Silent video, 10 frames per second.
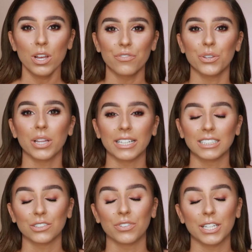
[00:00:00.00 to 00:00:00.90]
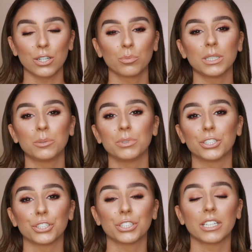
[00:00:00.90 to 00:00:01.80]
If you like this video, please be
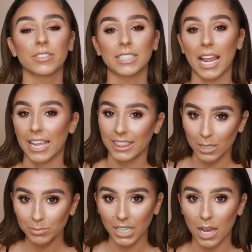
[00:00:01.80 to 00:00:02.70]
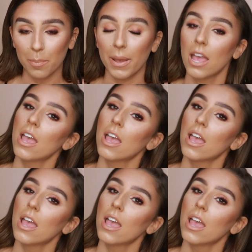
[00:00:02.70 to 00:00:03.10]
sure to give it a thumbs up,